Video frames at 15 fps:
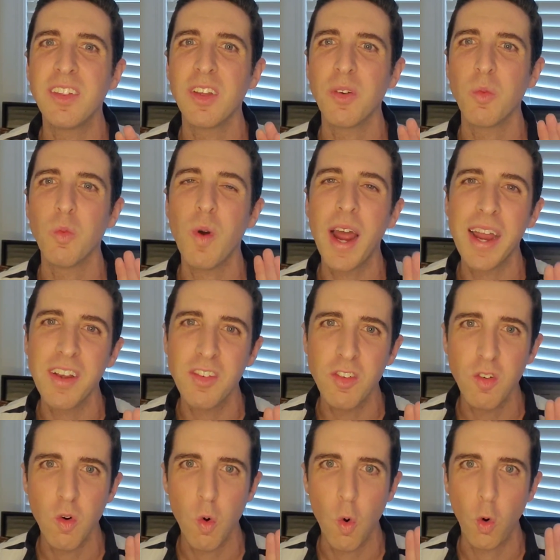the right
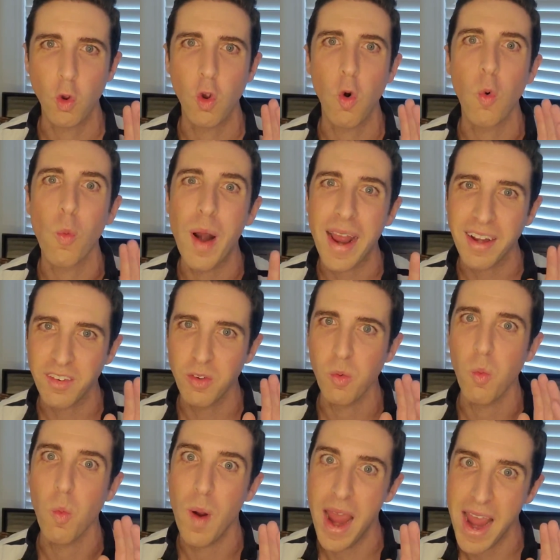or correct
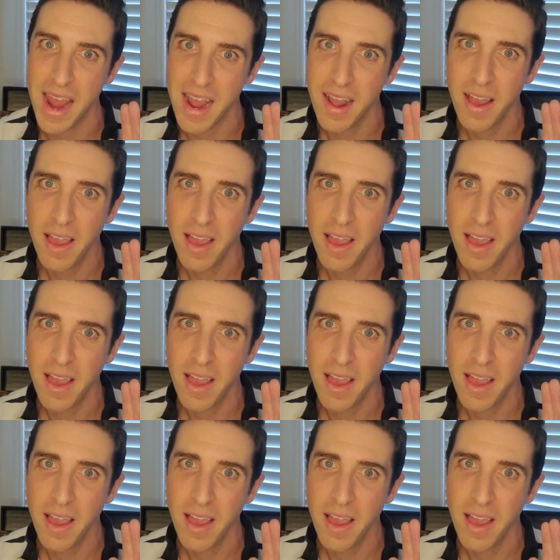way.